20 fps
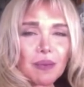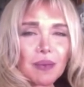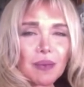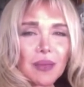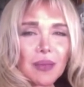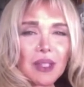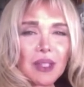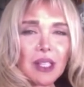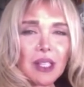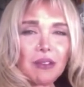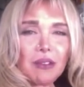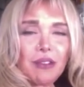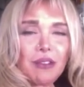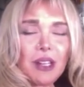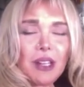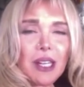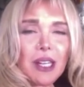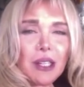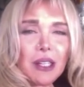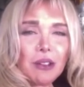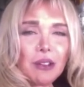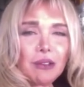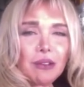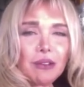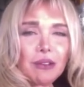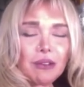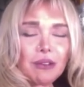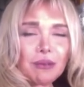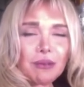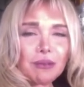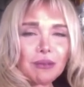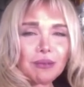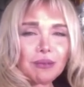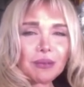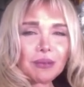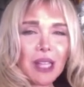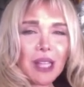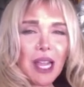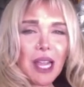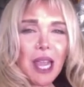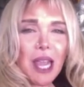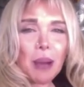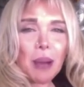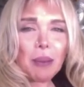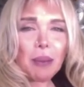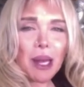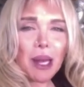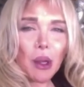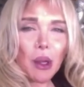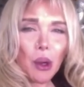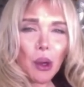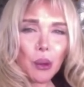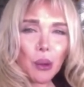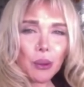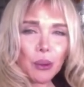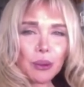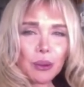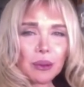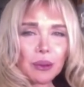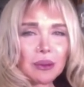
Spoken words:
that feeling of I am alone,